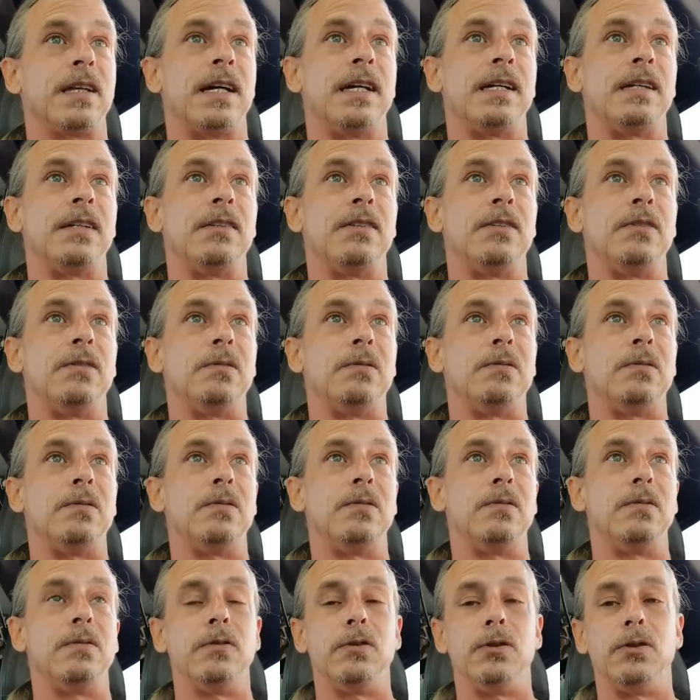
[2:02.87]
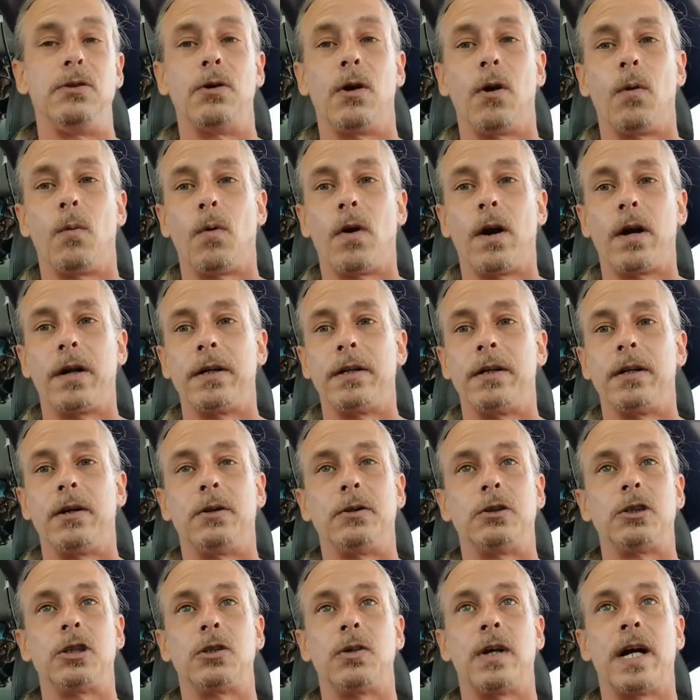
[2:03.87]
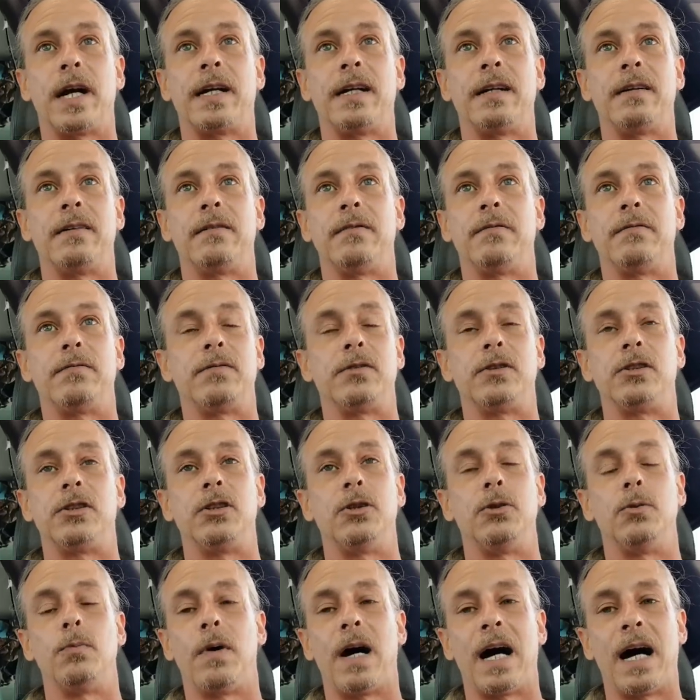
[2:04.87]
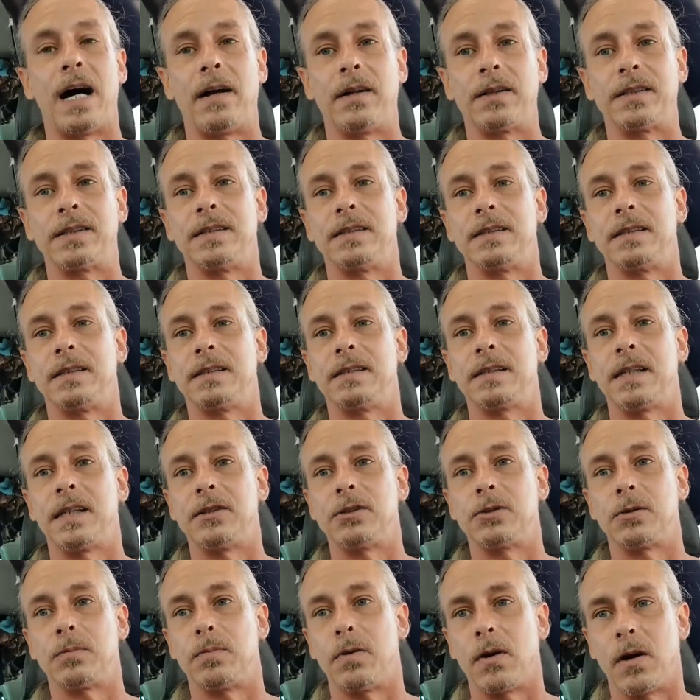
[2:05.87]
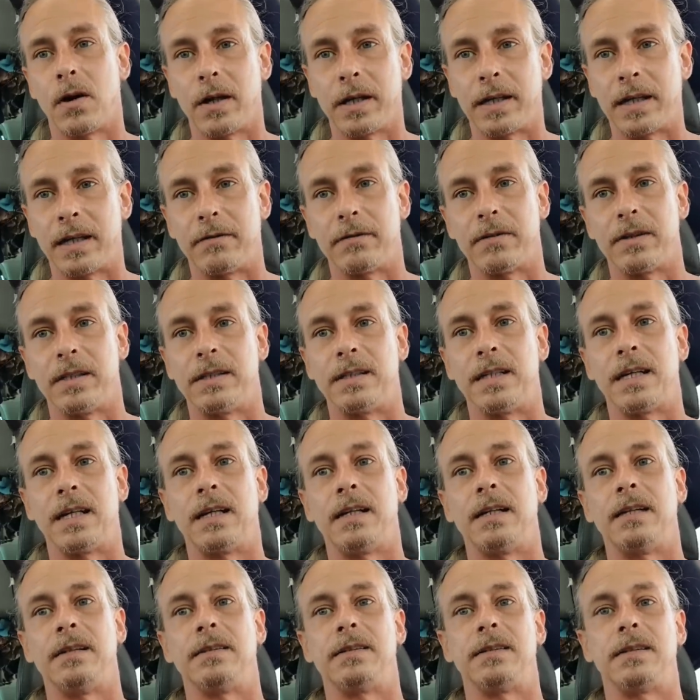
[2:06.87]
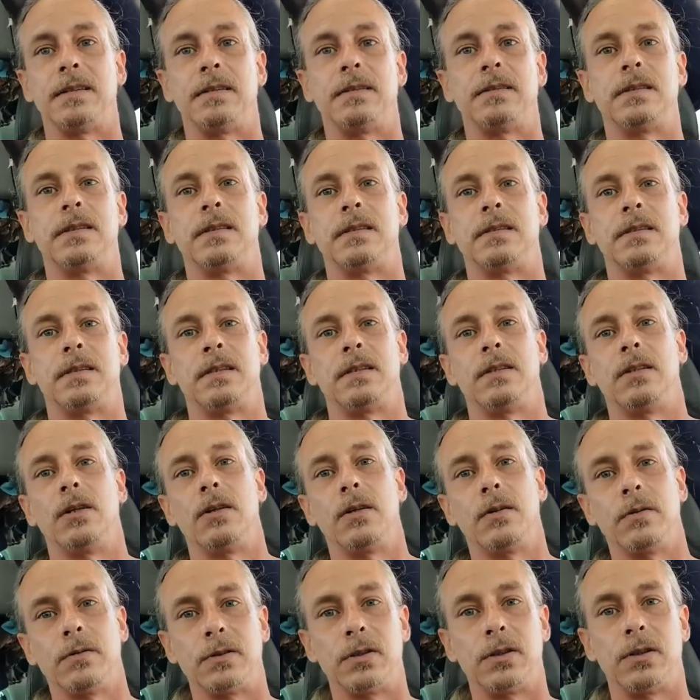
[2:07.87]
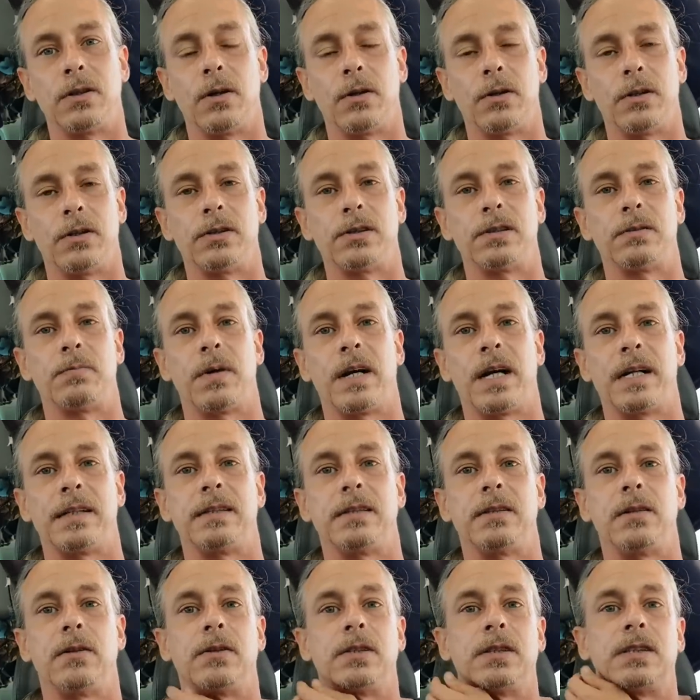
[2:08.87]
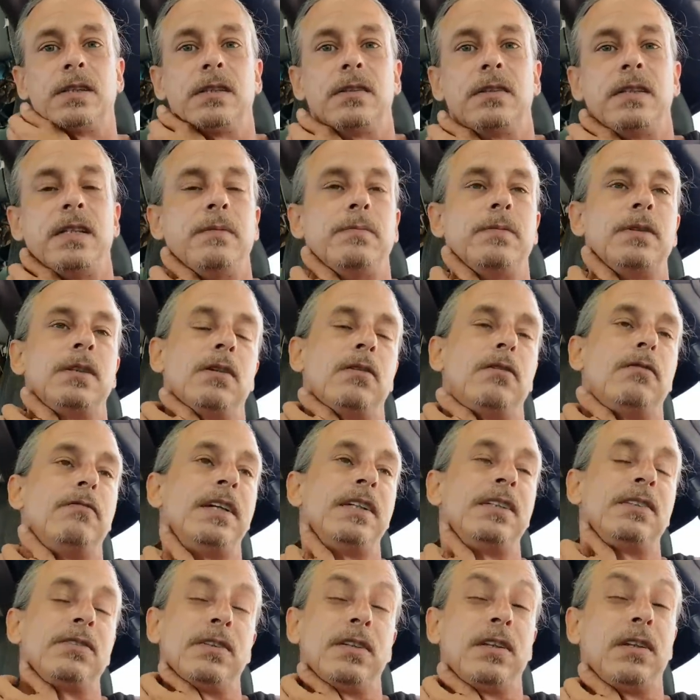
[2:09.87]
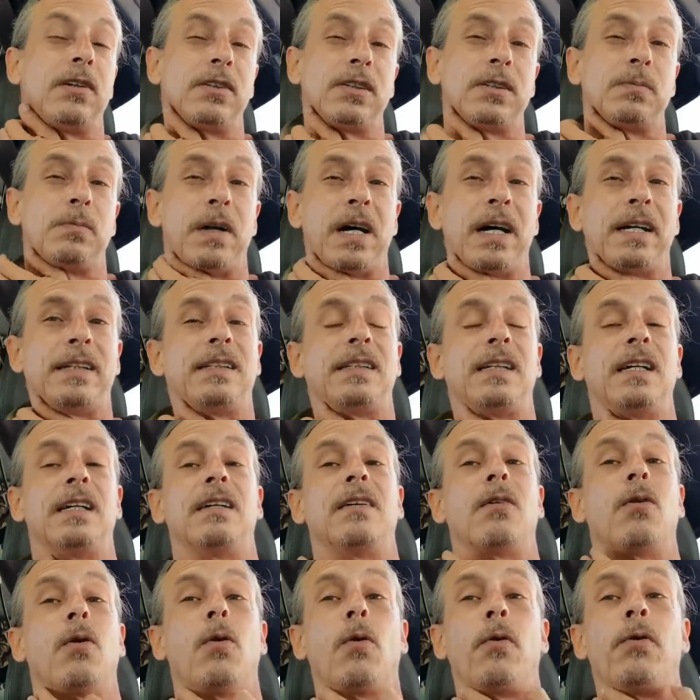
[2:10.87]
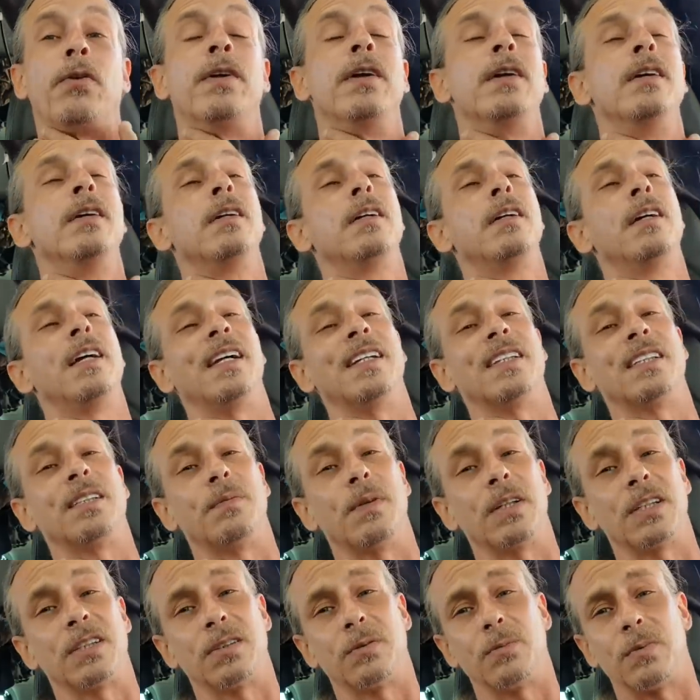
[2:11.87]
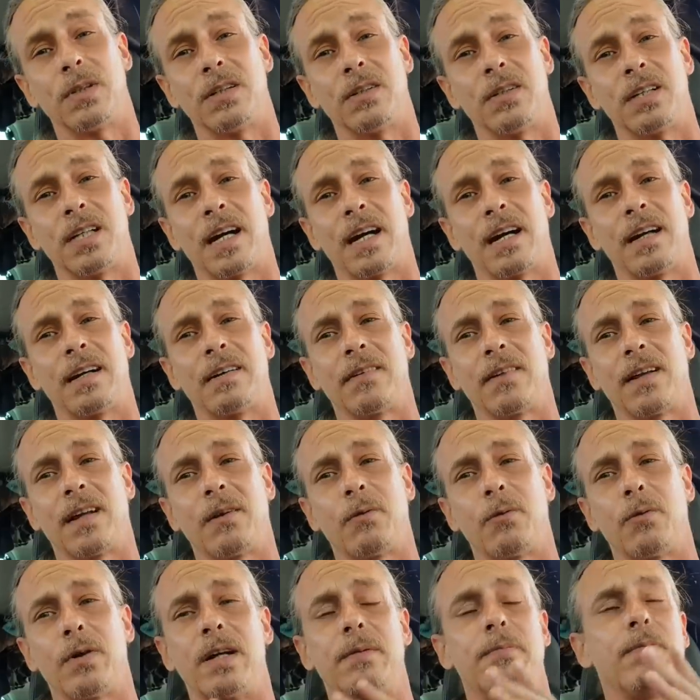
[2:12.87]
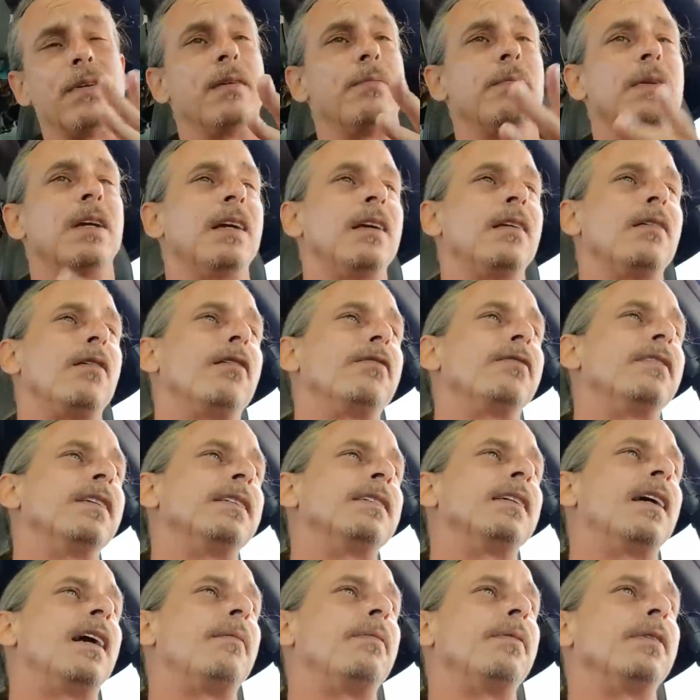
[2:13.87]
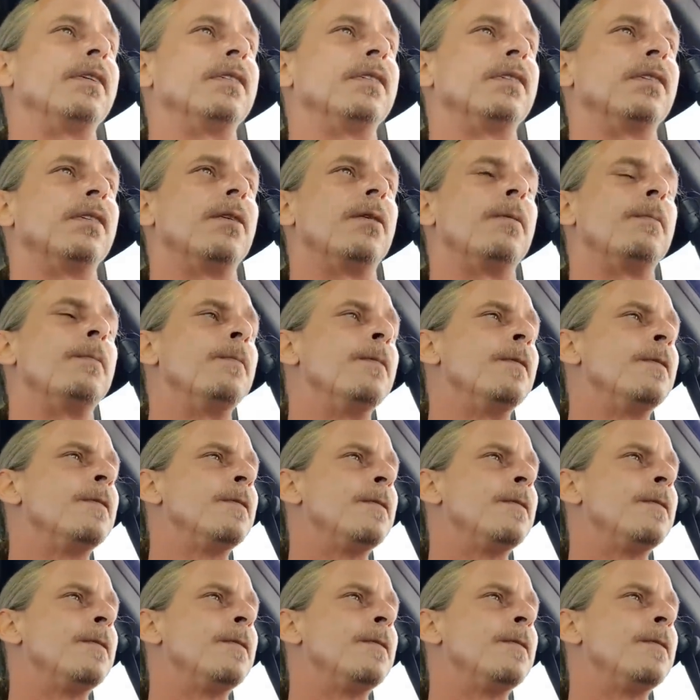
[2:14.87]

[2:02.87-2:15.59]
like you you don't want to go trekking two miles into Central Park every day to, to, to go to go to your spot to go to sleep. So eventually those spots get old, especially when you're carrying a lot of weight. But I'm getting off the topic. So